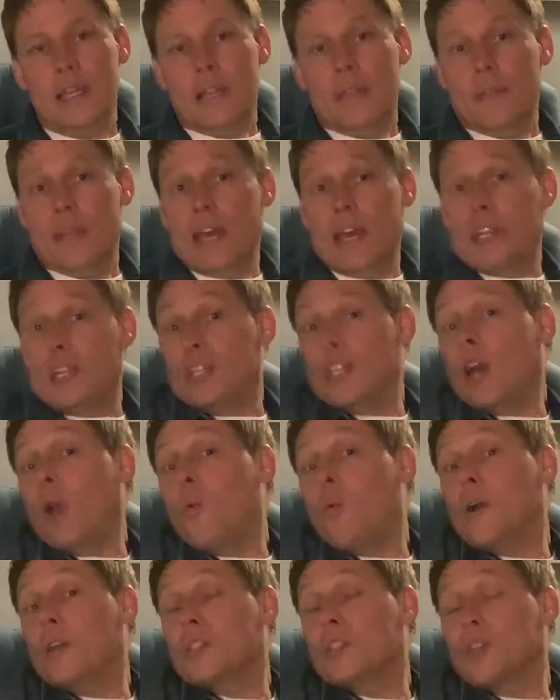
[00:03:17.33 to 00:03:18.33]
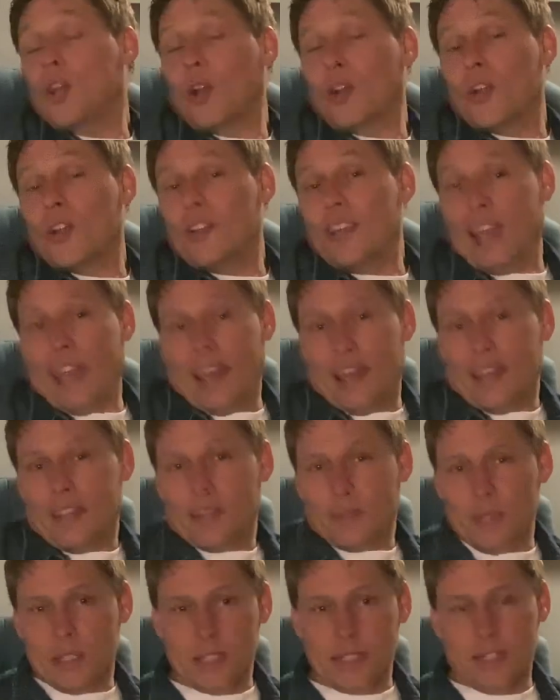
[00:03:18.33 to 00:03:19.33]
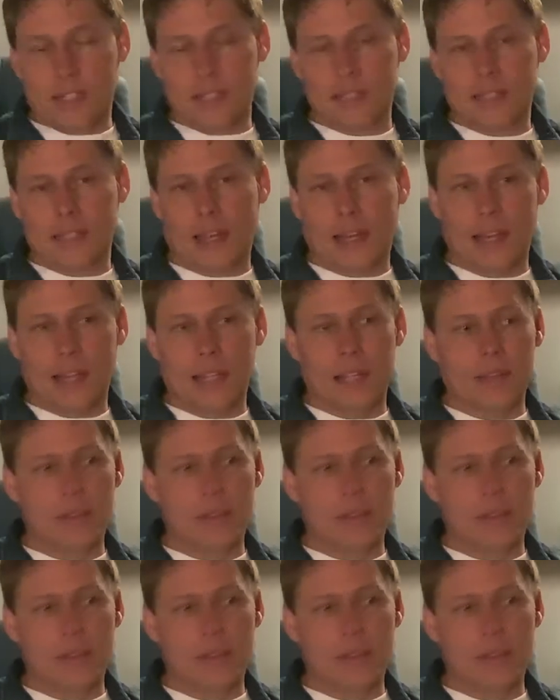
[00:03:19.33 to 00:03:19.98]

that no one's heard yet, which is exciting.